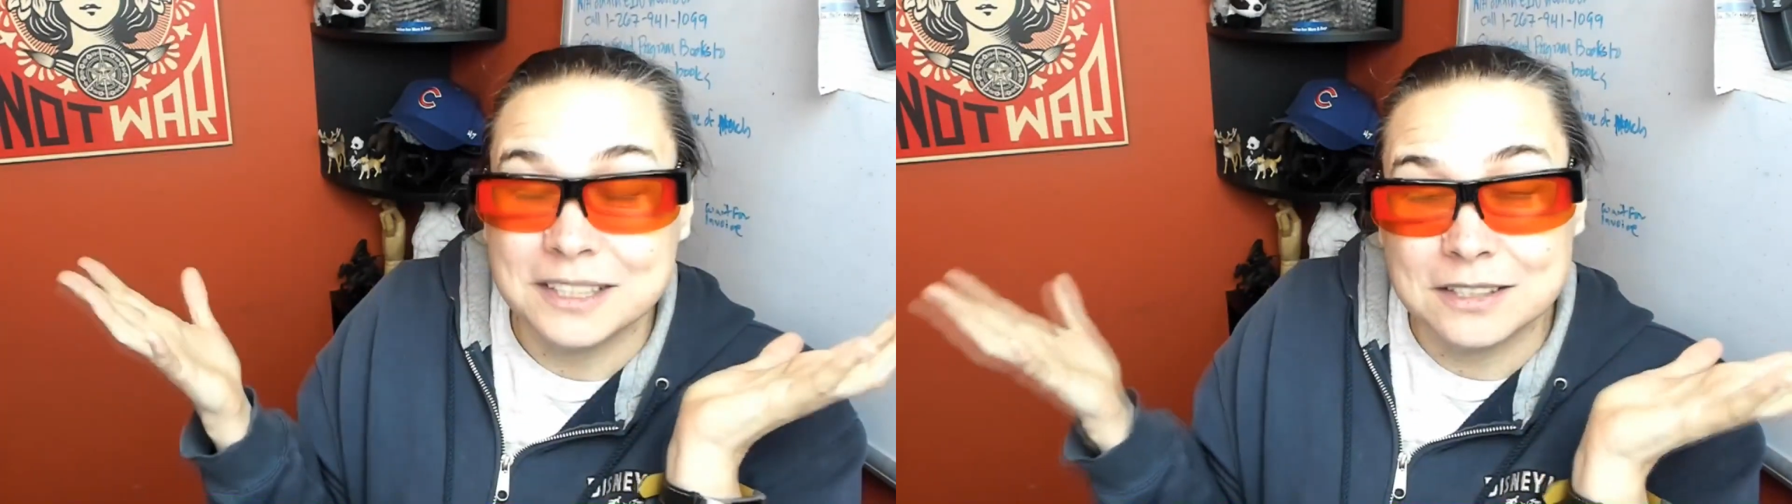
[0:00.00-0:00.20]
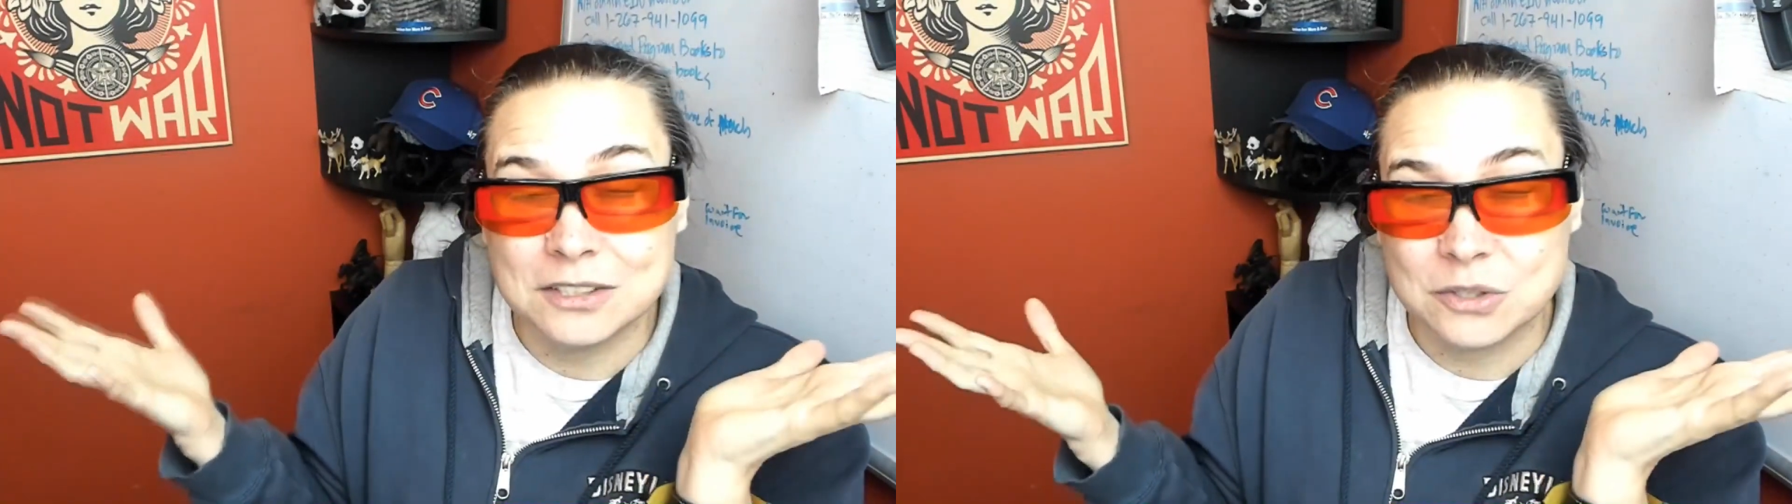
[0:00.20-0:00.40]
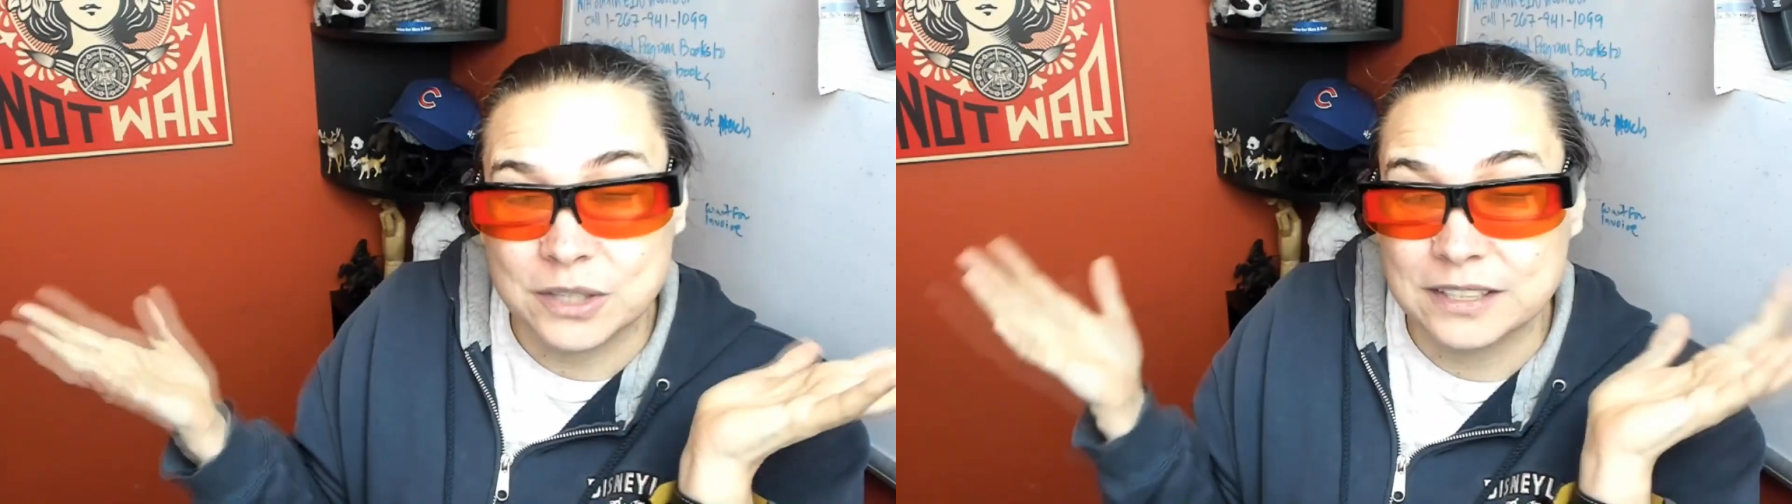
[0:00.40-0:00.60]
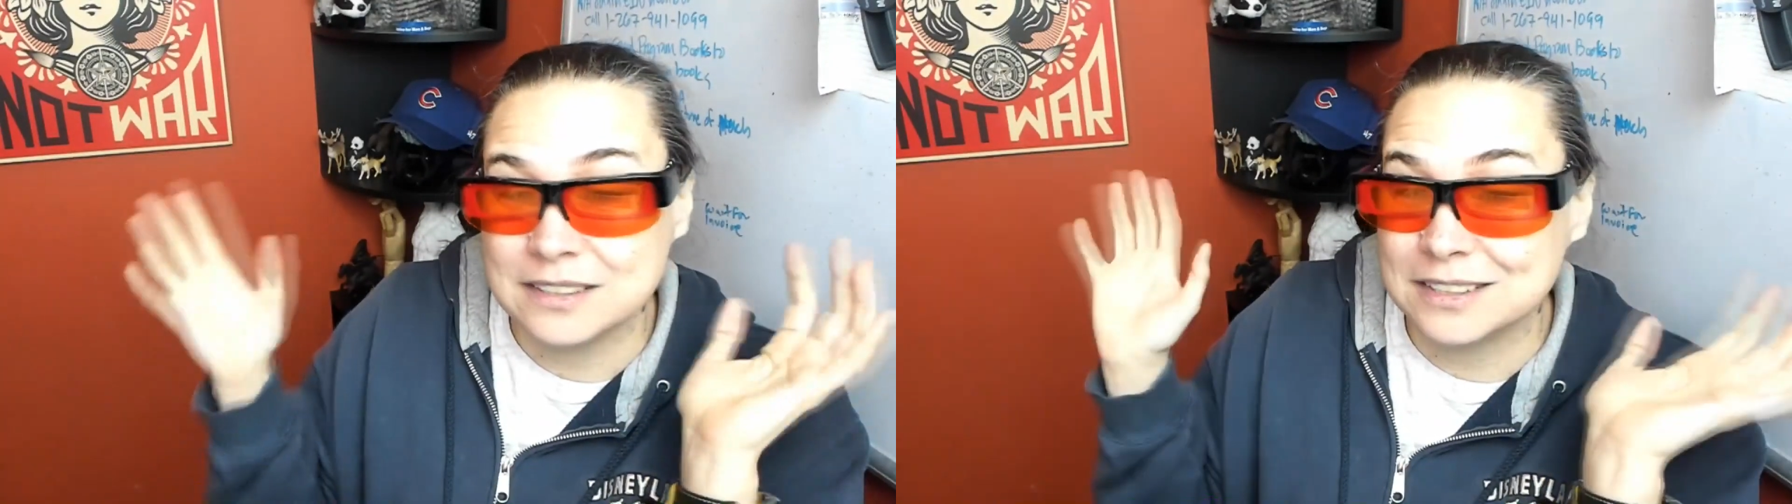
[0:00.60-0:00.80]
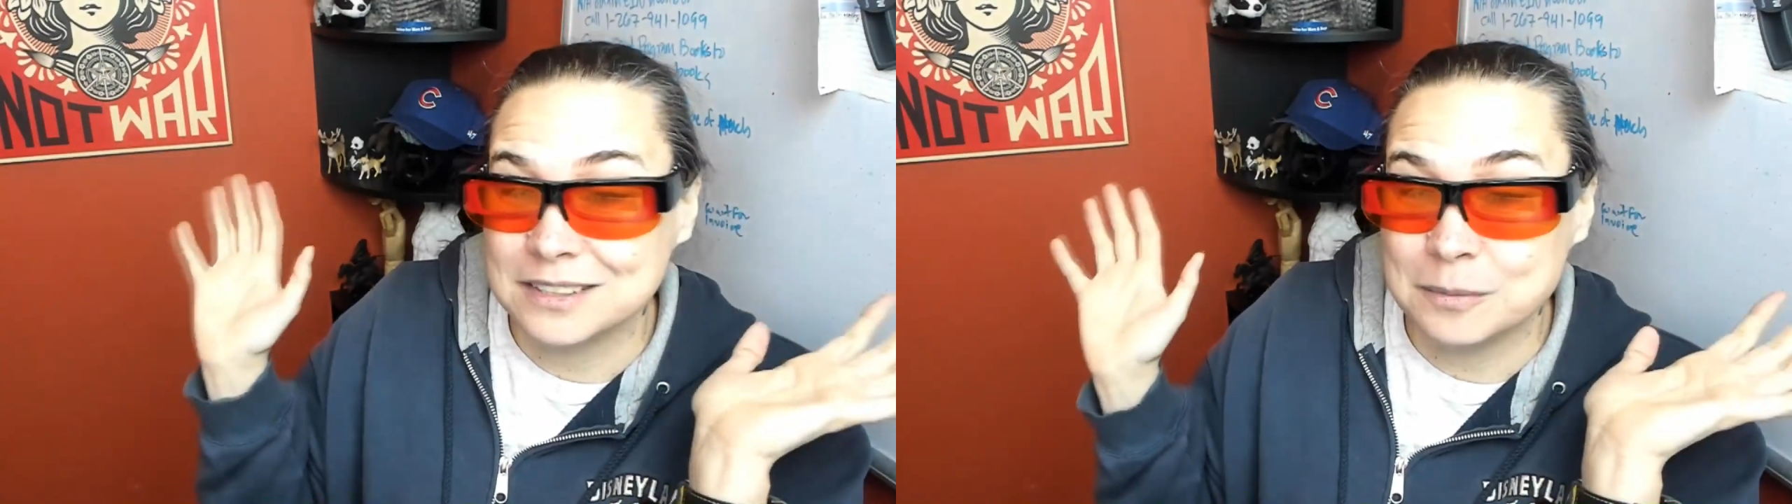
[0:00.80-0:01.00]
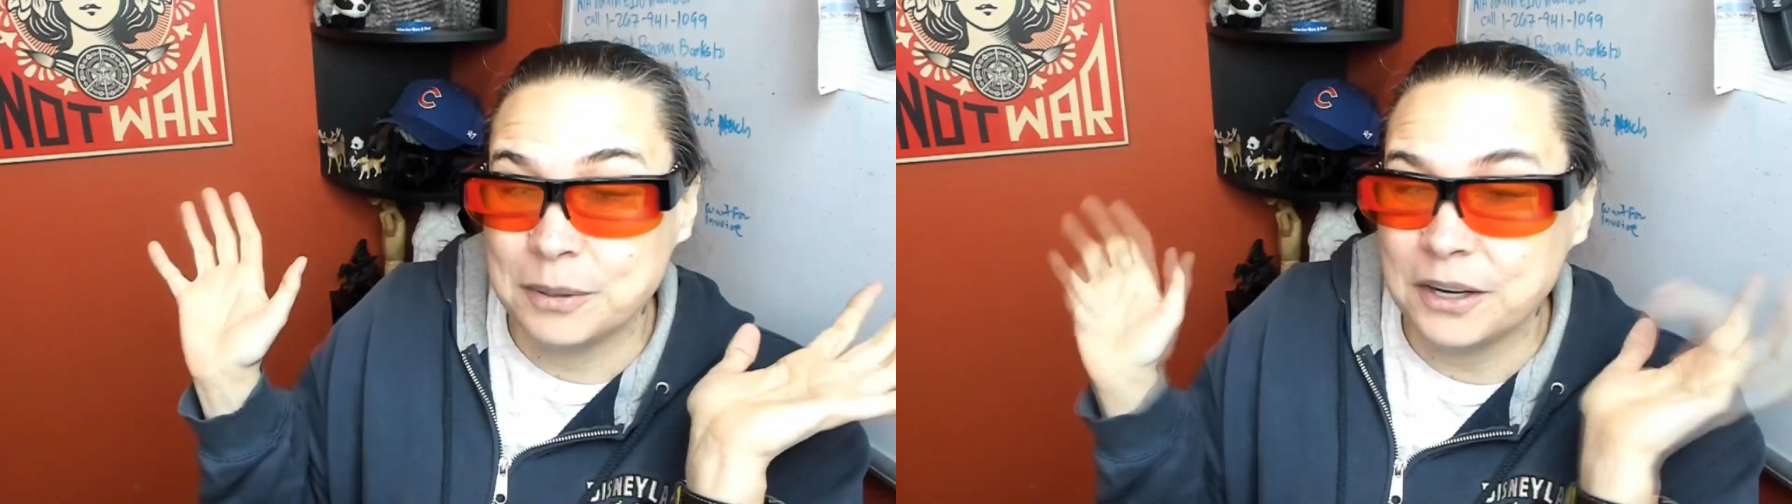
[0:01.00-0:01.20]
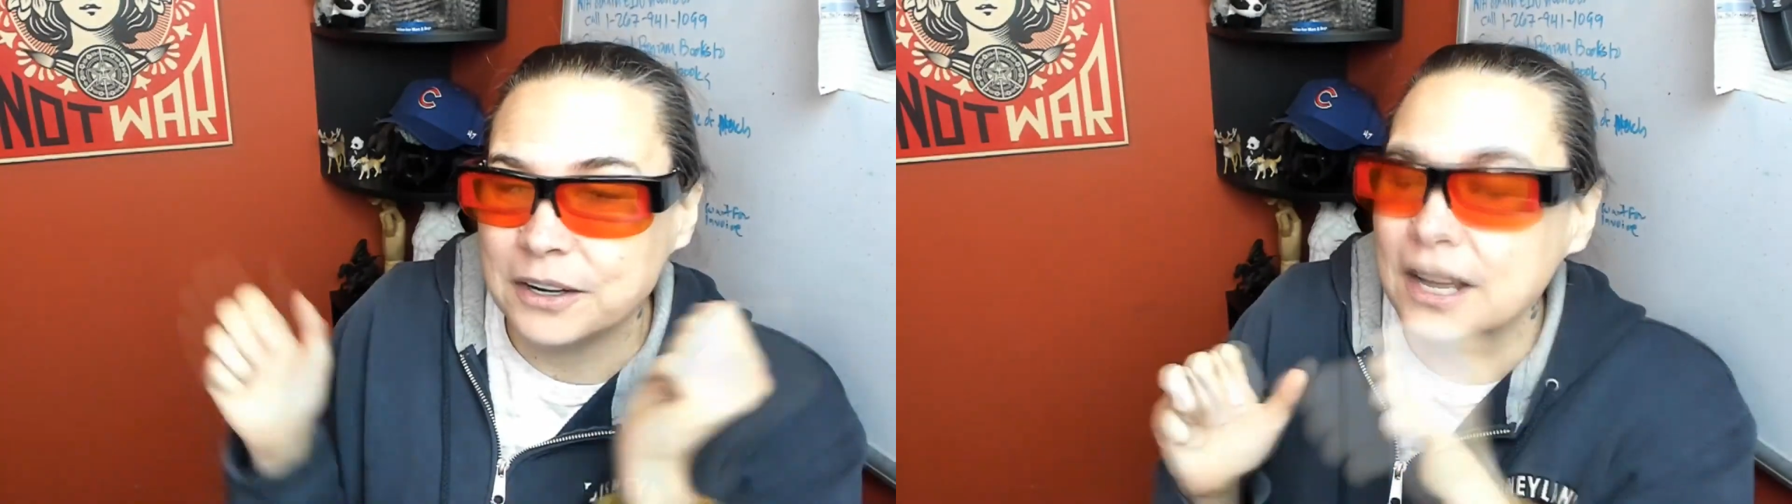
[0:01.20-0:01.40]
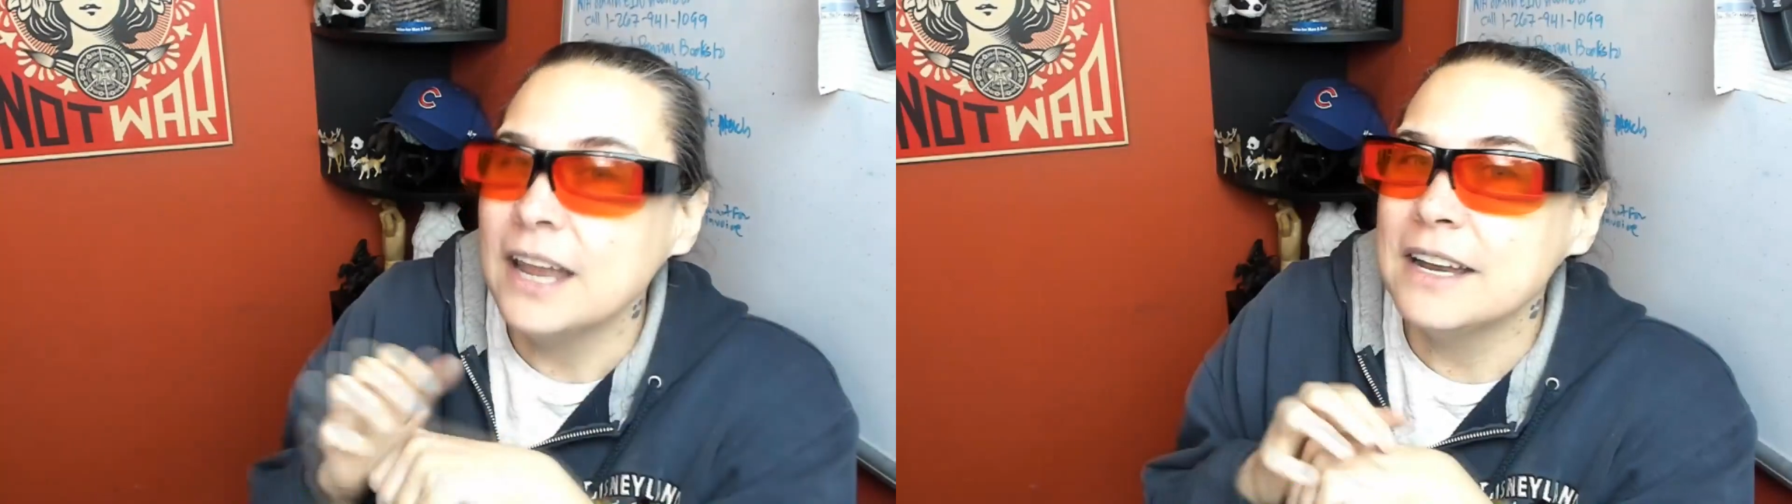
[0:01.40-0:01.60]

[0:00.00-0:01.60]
industries disappeared.